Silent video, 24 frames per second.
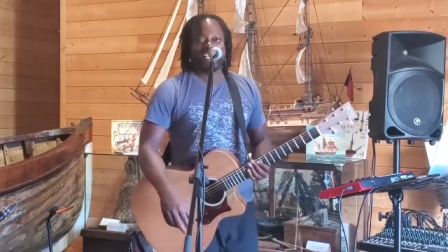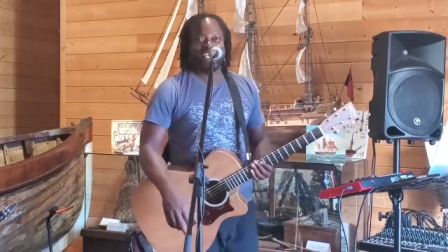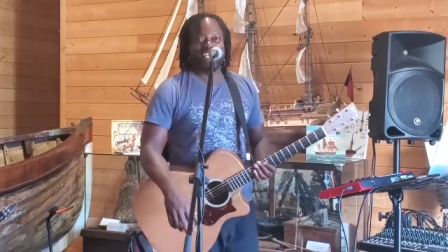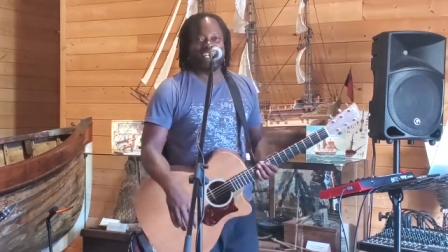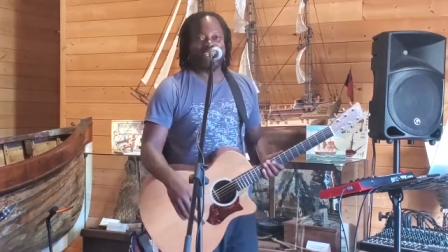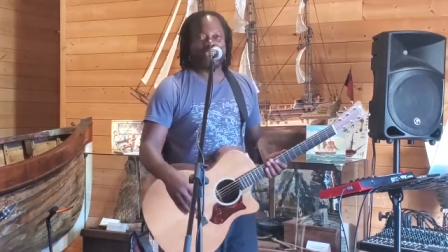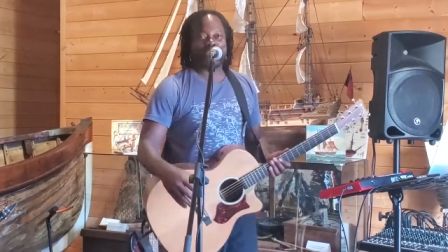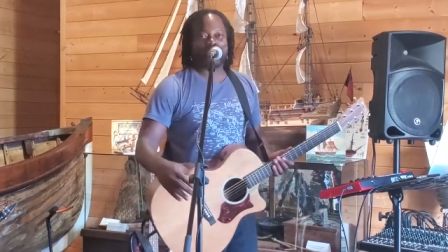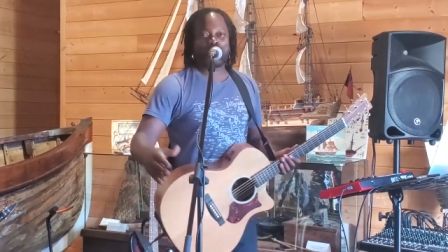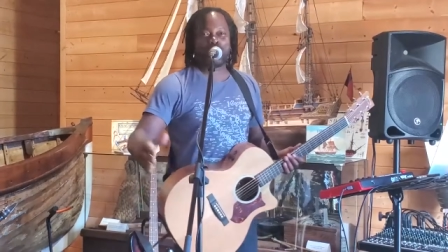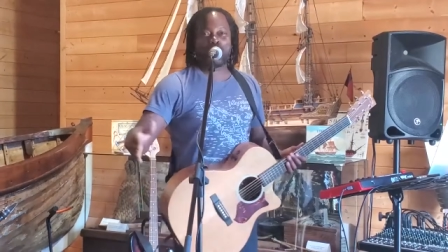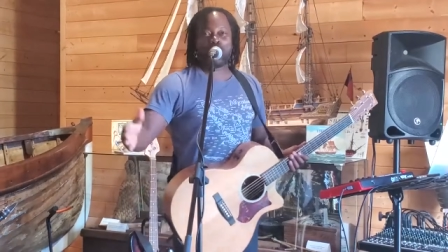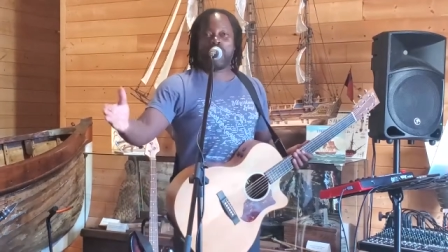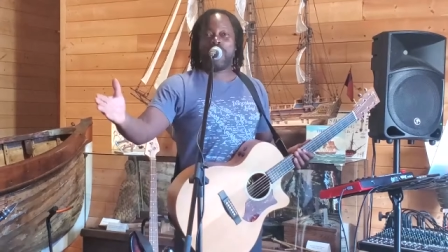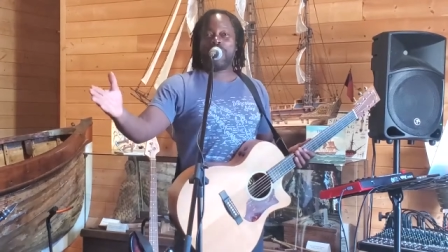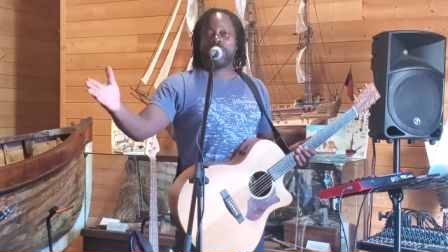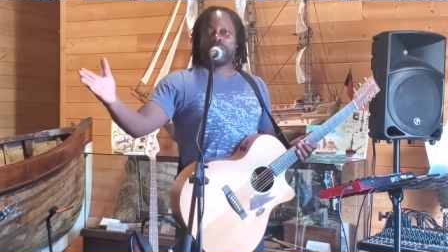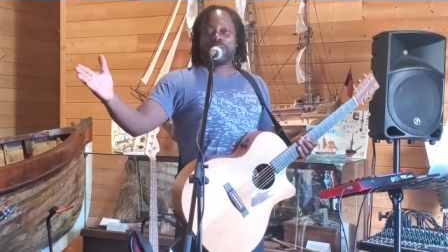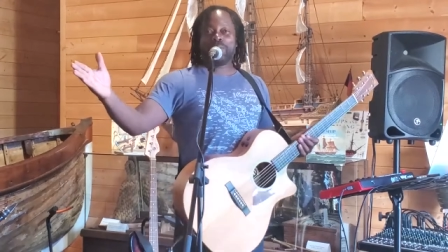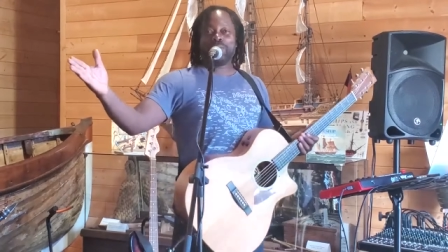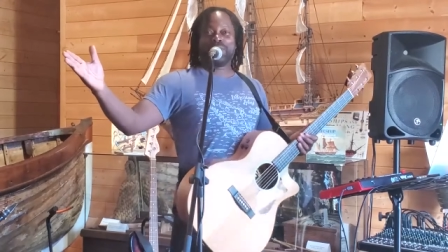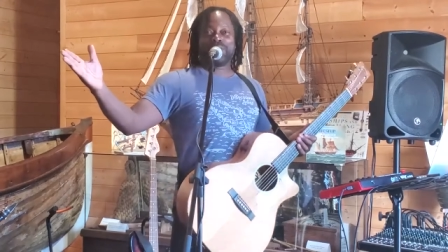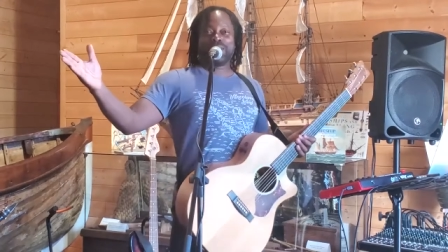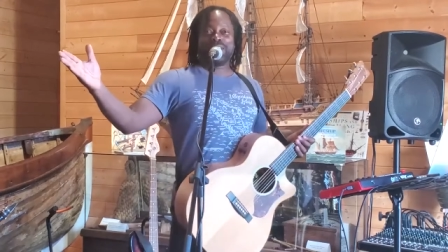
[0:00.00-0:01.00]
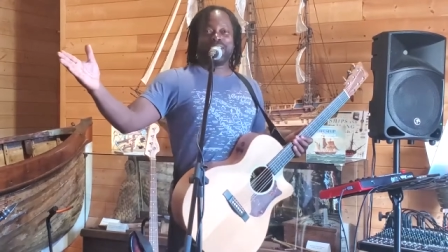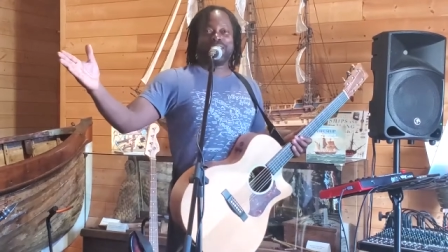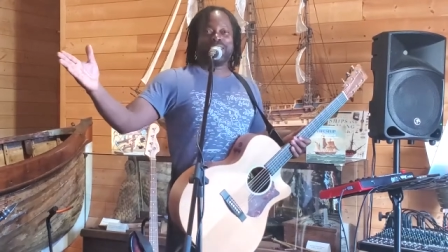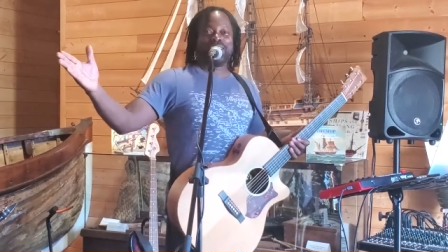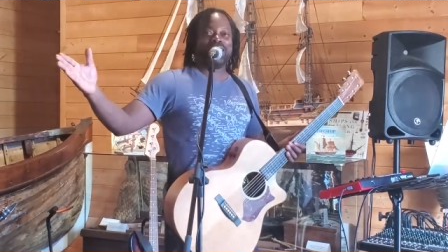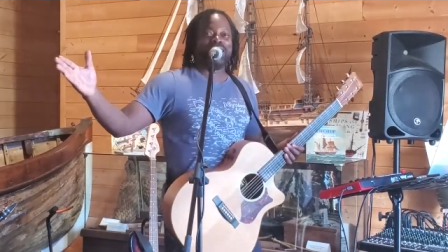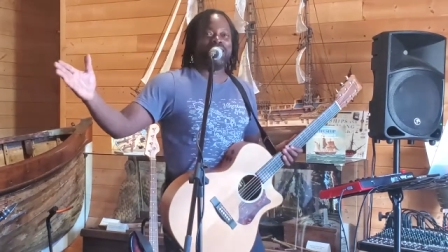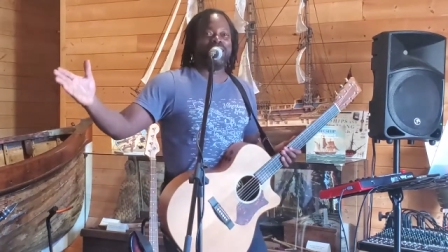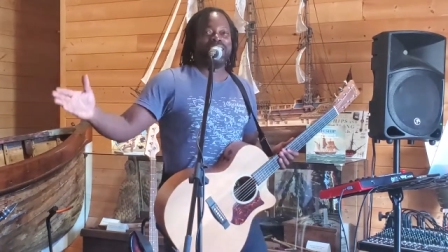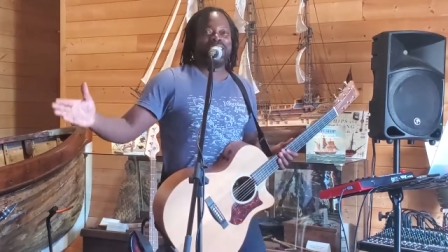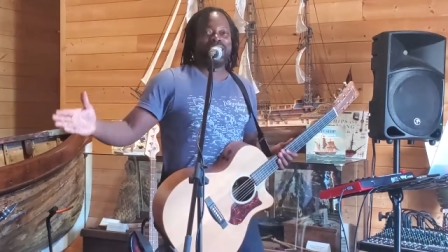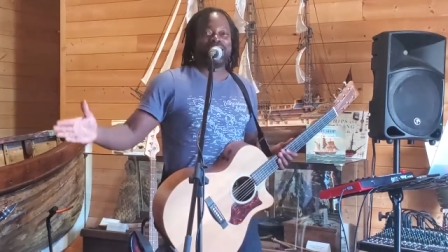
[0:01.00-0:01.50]
So welcome to
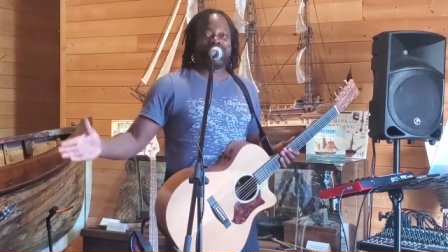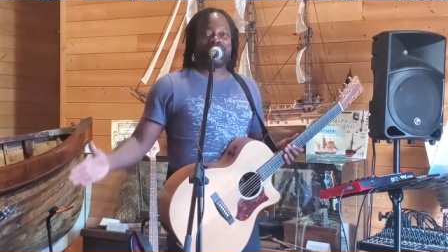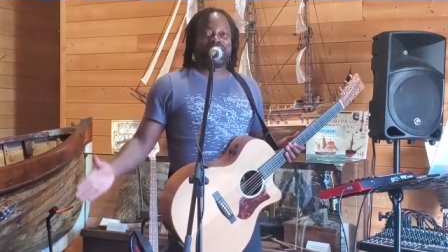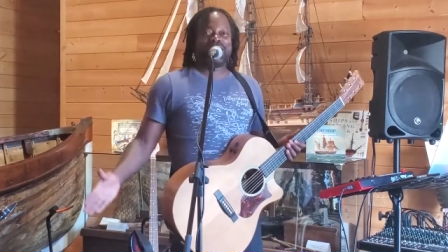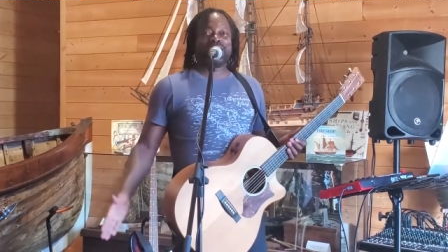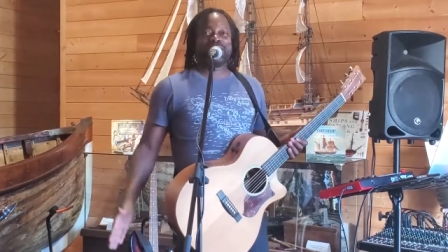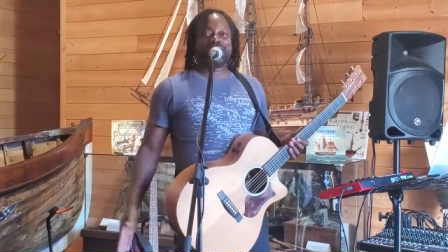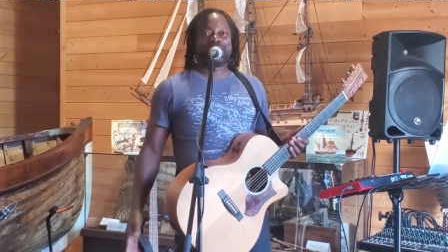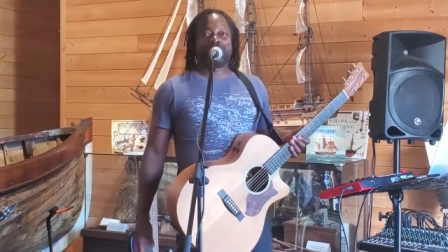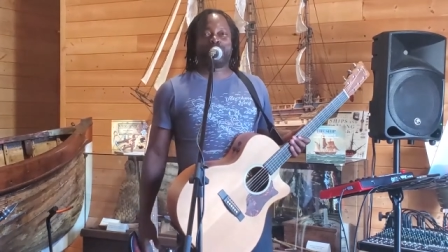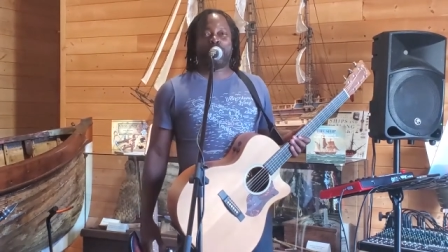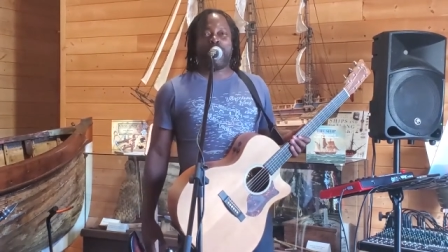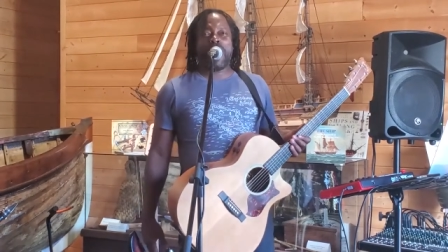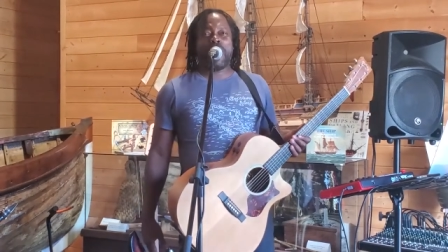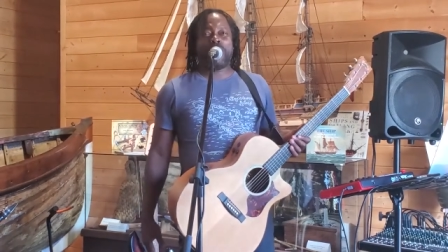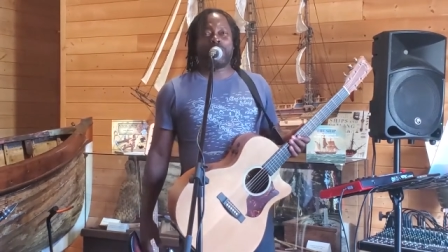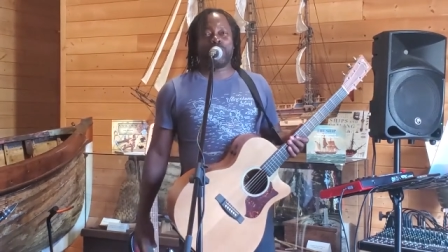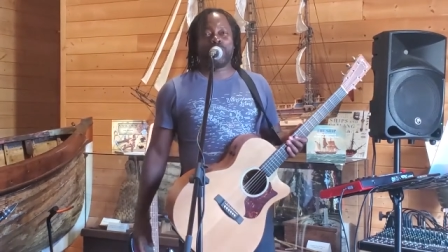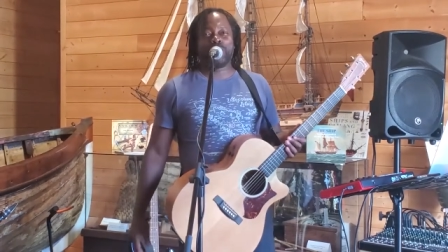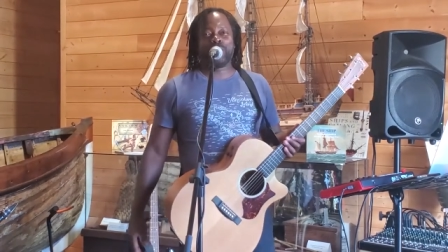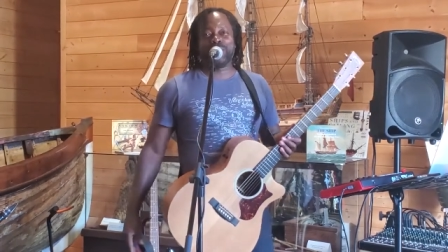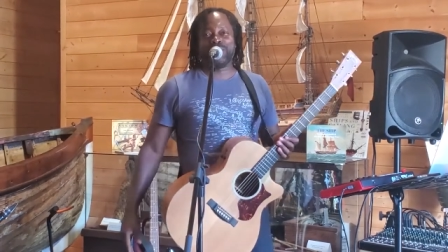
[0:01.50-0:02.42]
Kids Pirate